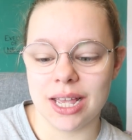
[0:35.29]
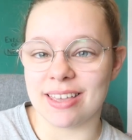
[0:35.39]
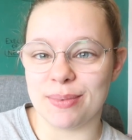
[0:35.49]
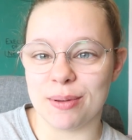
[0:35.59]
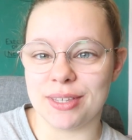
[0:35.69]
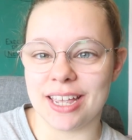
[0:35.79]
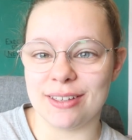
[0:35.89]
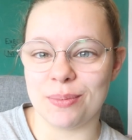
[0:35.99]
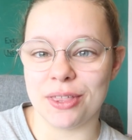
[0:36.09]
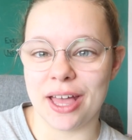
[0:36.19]
I'll keep you
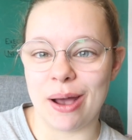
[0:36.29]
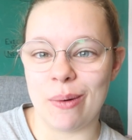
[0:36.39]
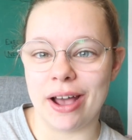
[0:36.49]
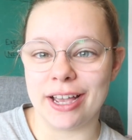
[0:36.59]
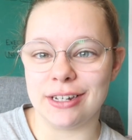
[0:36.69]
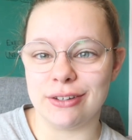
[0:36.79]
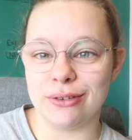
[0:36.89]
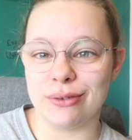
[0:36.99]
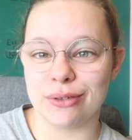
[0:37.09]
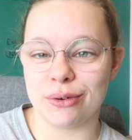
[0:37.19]
updated with how I
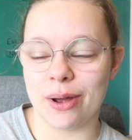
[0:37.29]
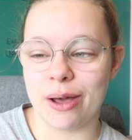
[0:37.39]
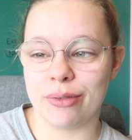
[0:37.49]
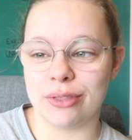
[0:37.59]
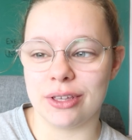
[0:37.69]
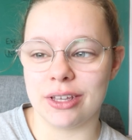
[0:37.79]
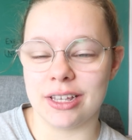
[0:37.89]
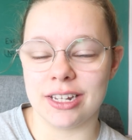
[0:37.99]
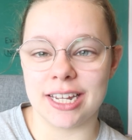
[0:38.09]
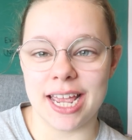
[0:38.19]
do throughout the